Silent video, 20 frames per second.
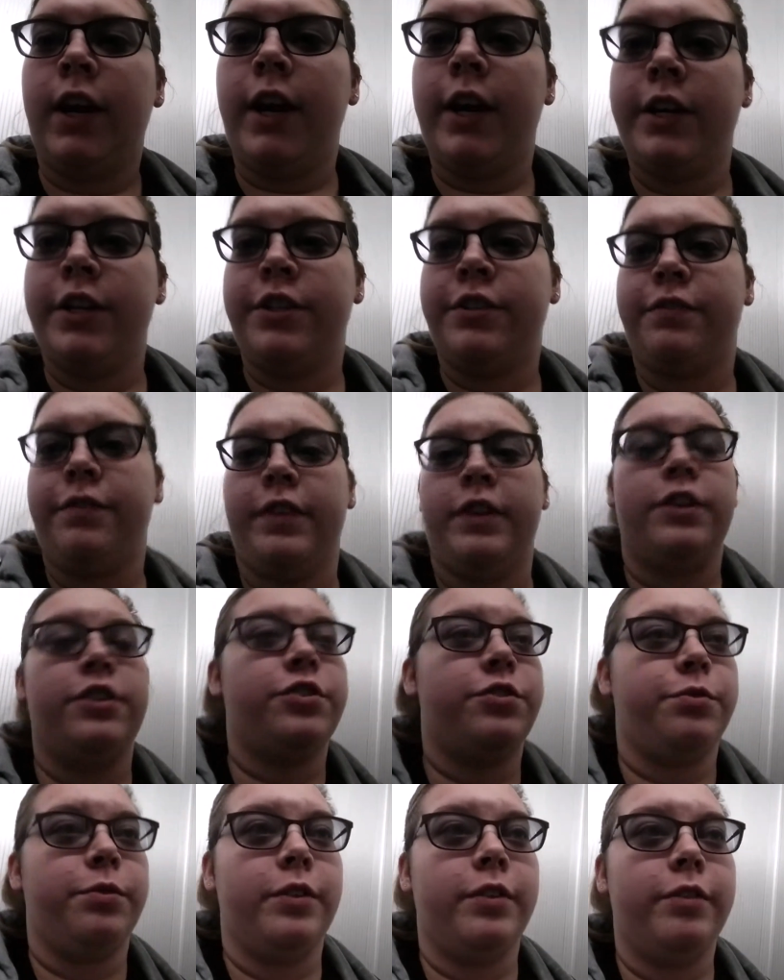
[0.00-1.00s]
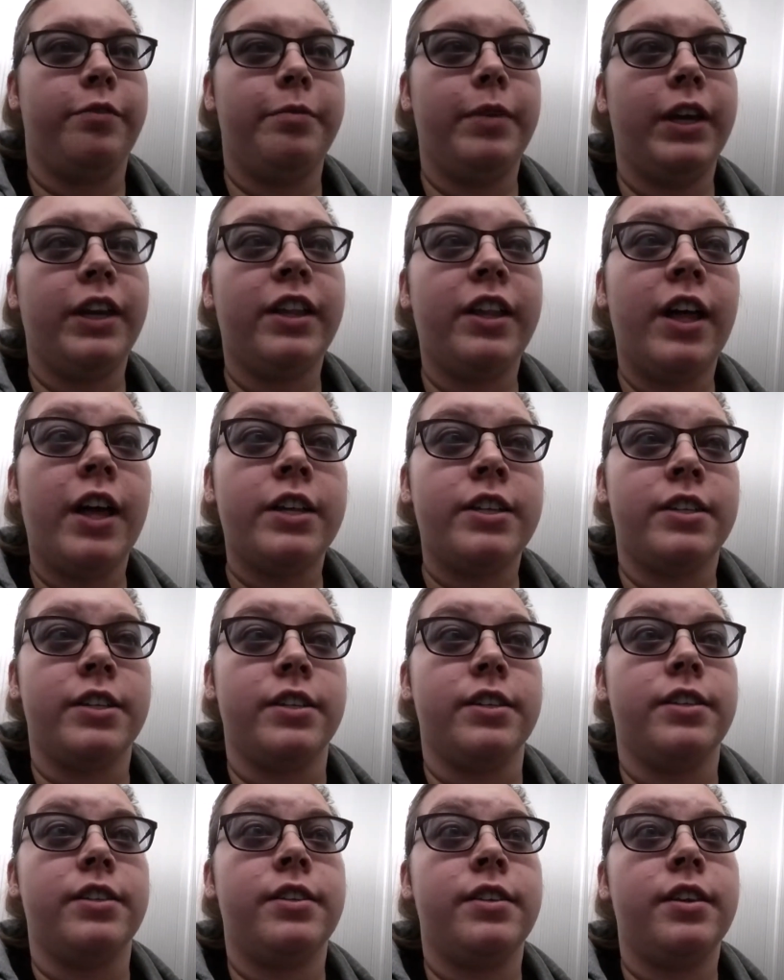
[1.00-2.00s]
I just finished one of my
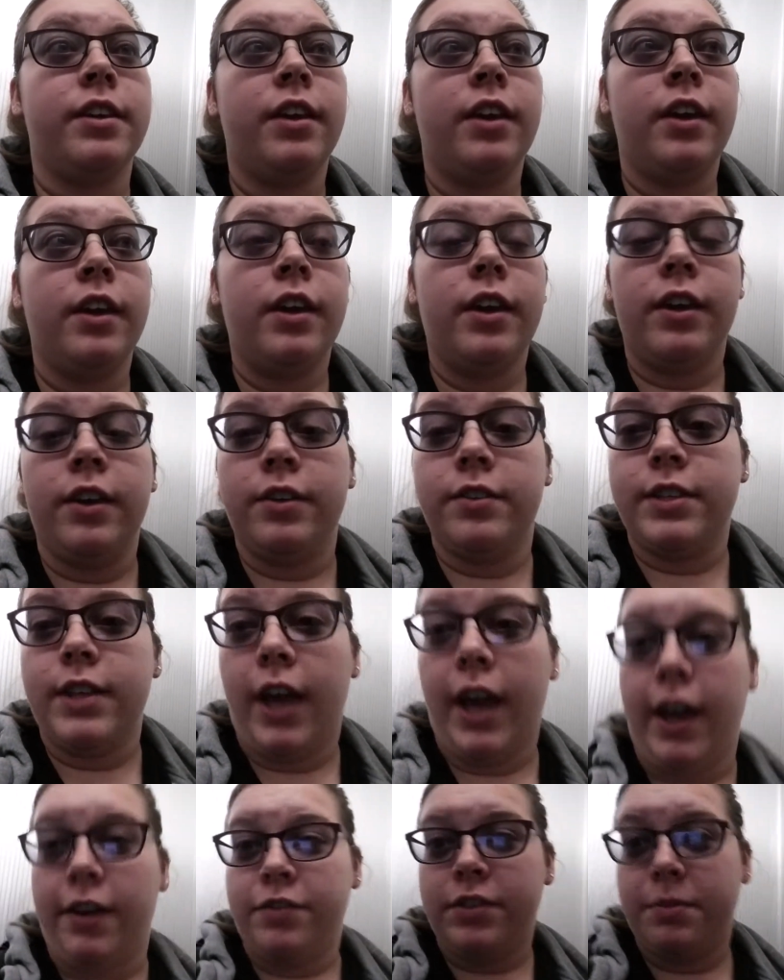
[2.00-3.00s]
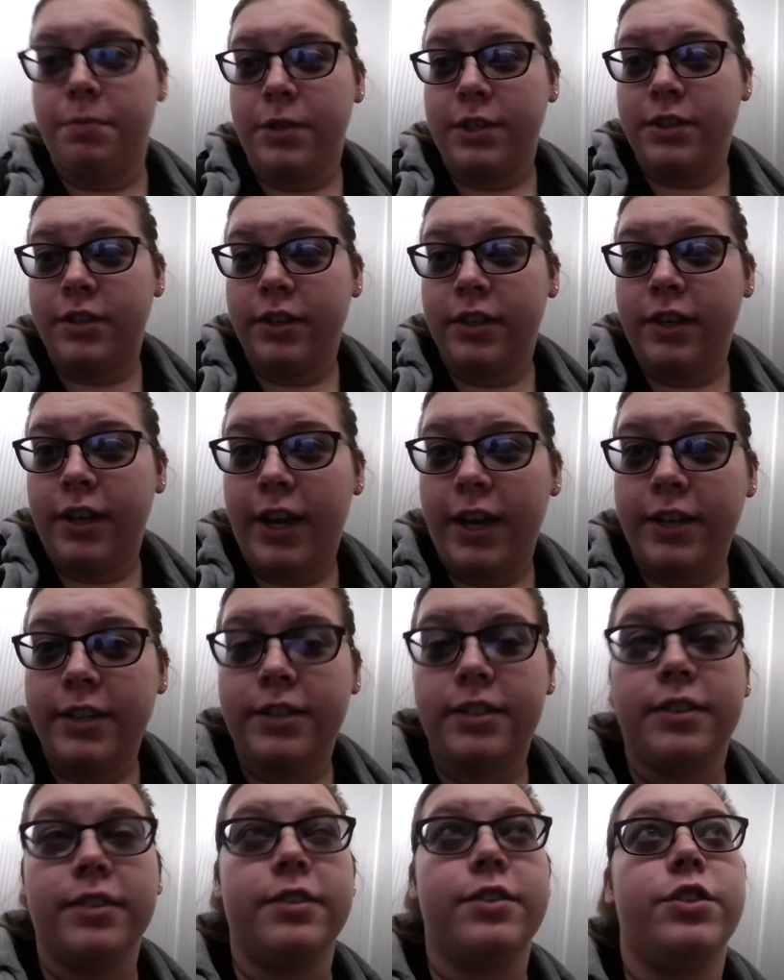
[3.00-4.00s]
classes. It was a half semester
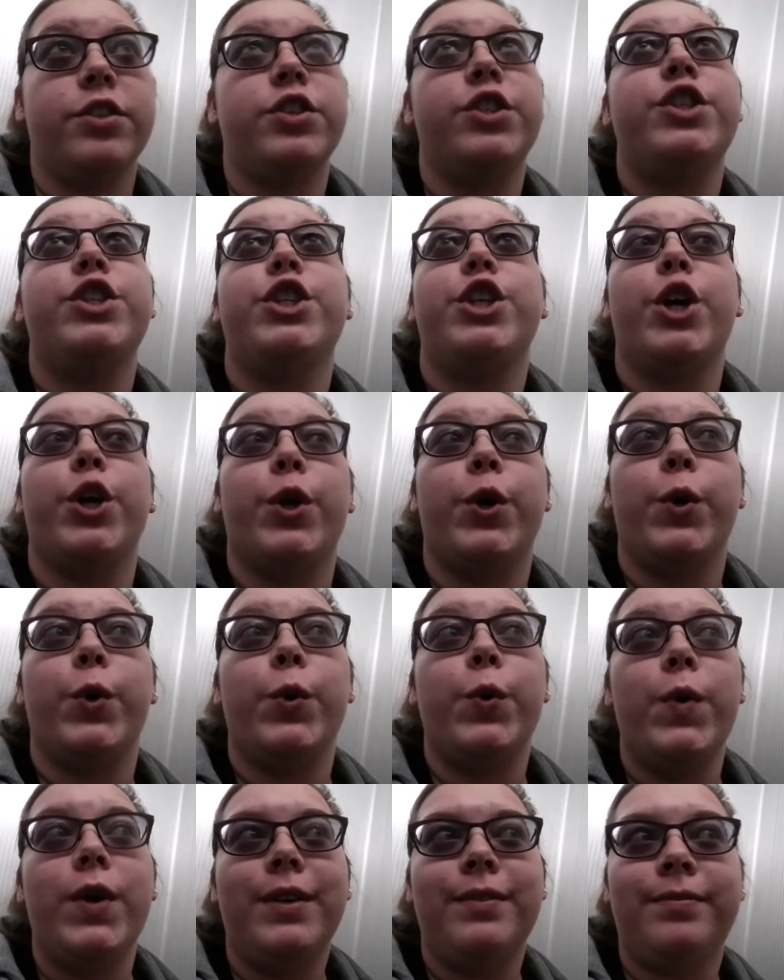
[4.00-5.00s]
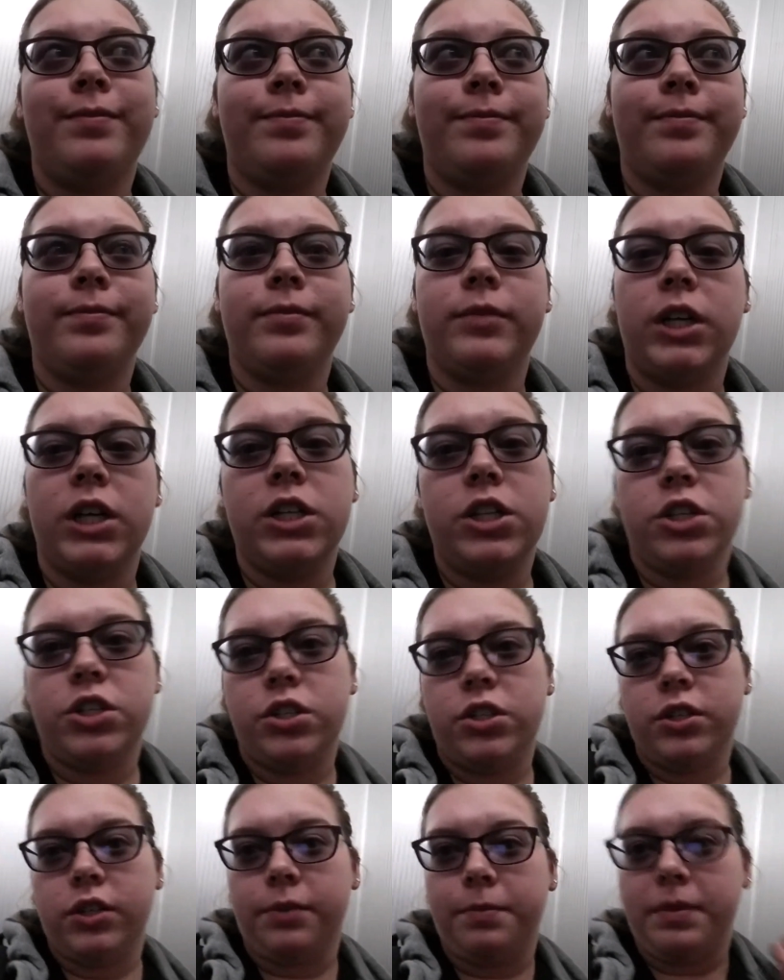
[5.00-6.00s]
class, and so I
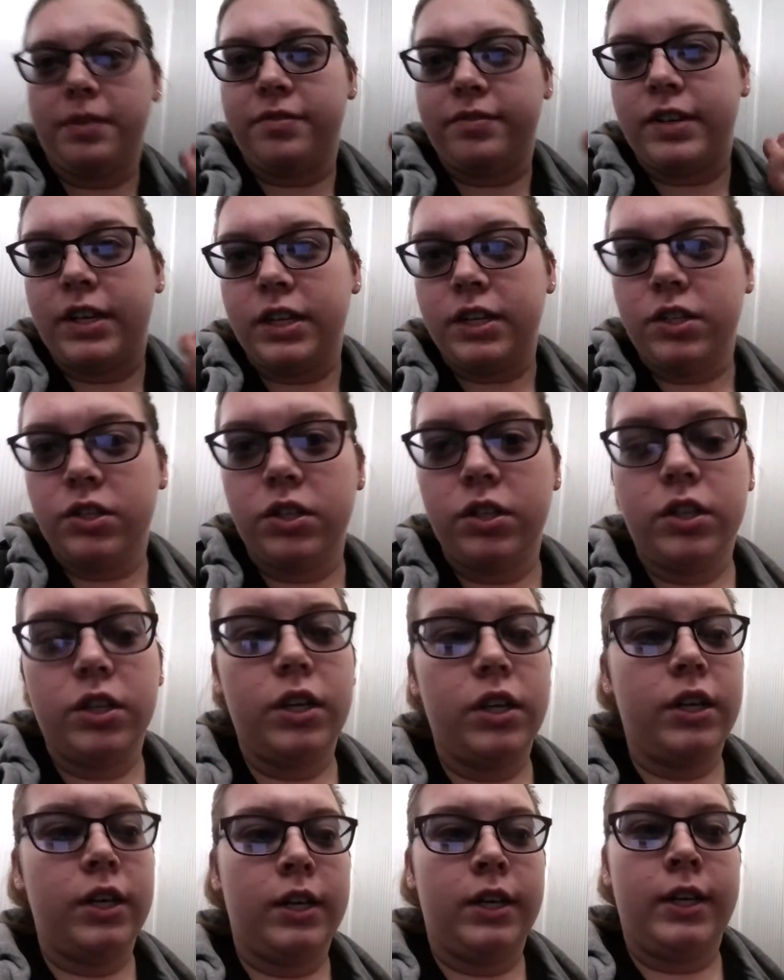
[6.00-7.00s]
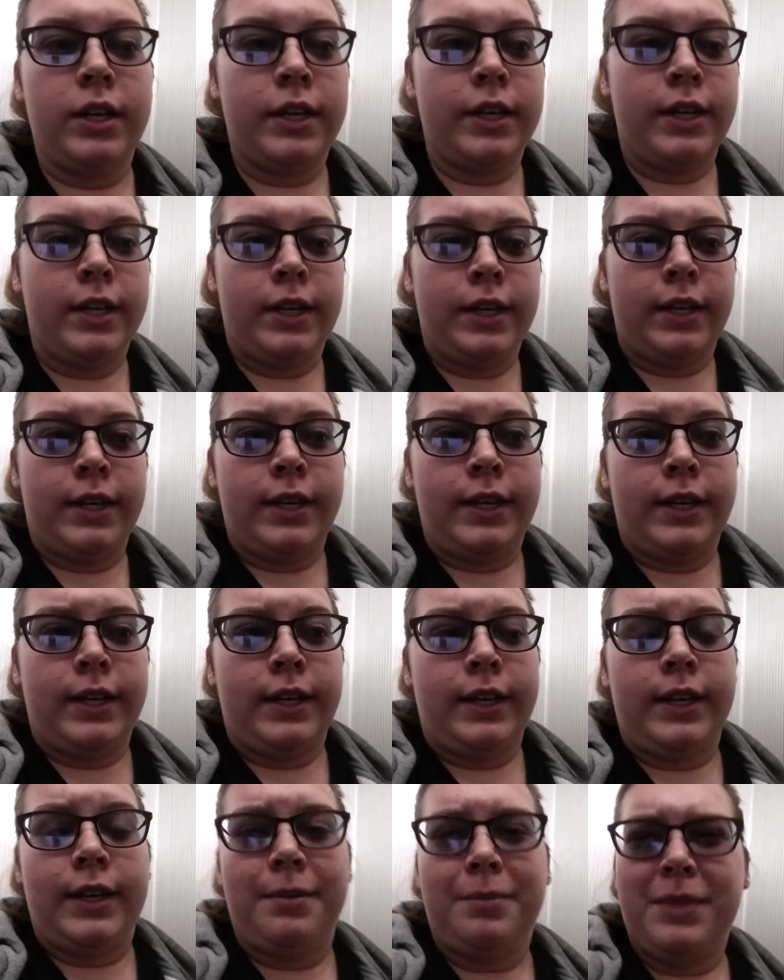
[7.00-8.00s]
just took my final.
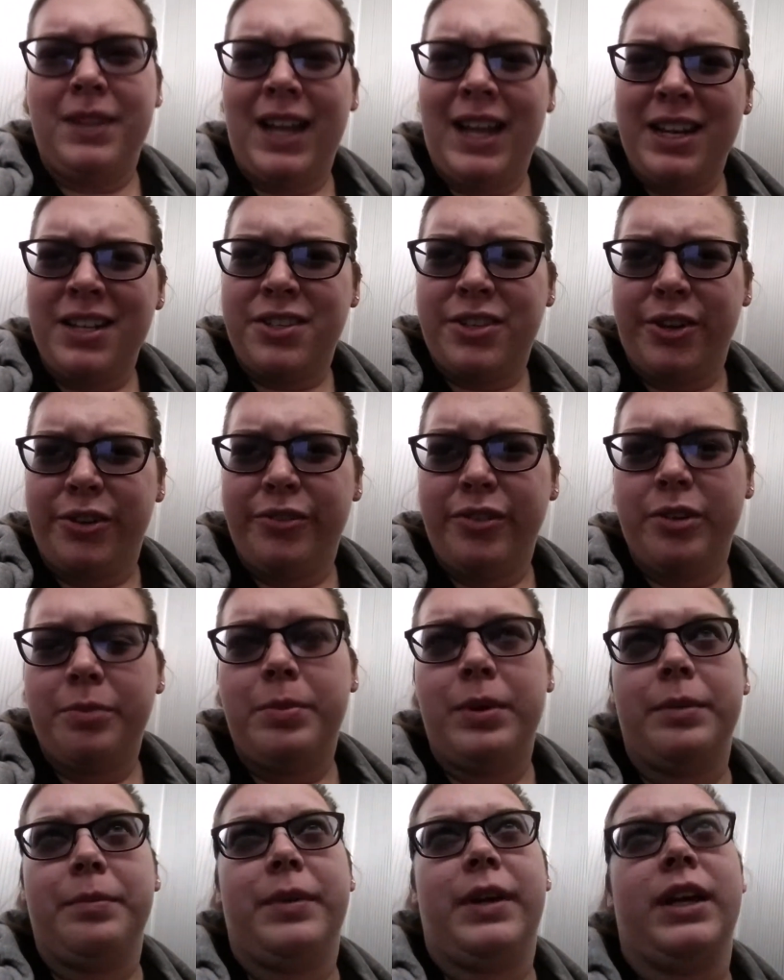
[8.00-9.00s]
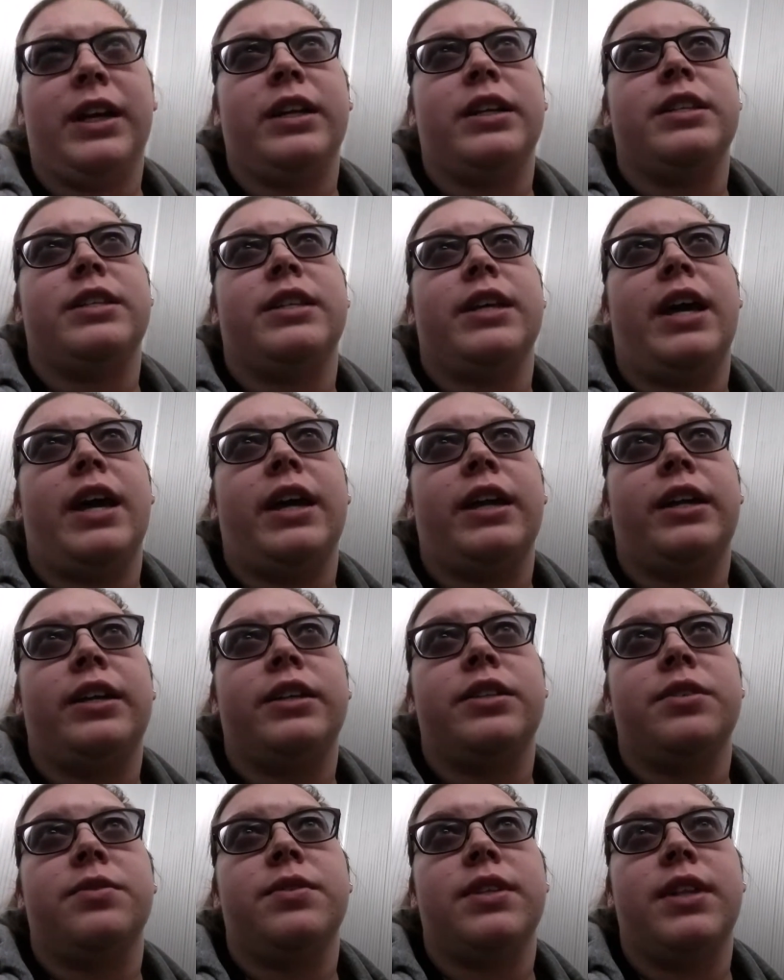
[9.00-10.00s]
I'm glad it's over, but I'm kind of sad
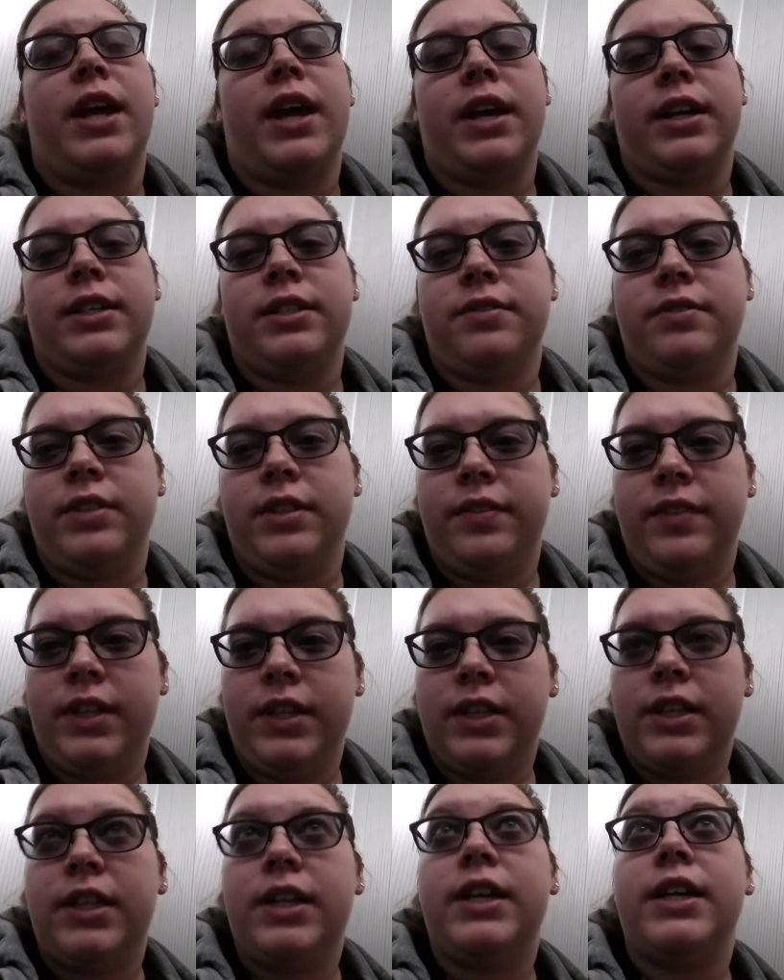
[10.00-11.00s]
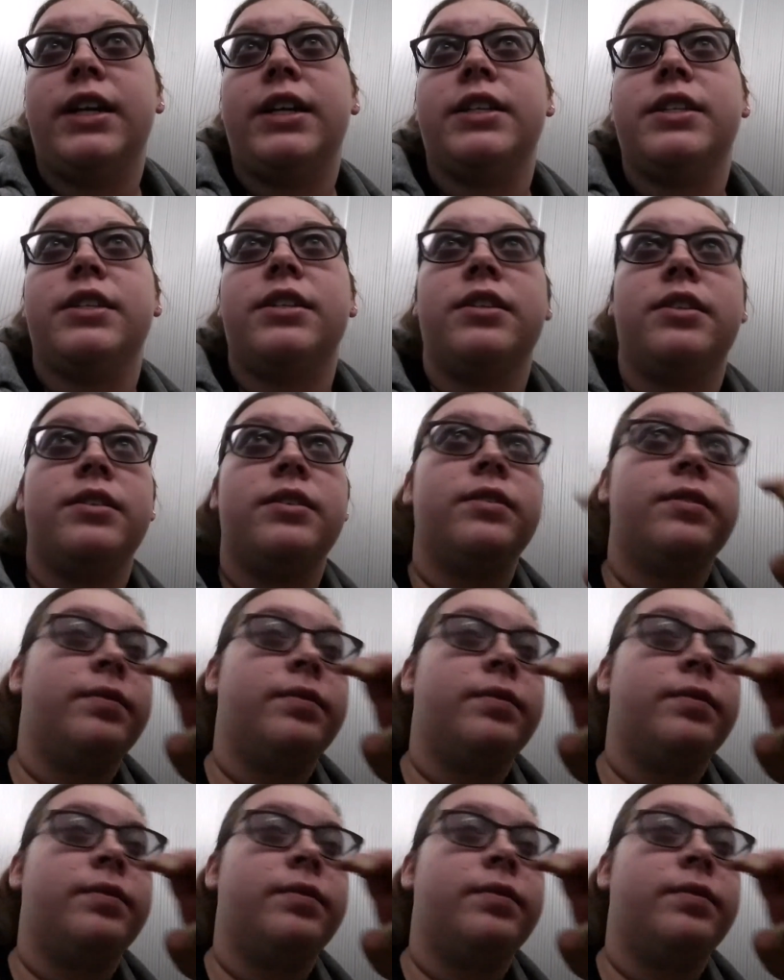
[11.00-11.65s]
because it was an active living class.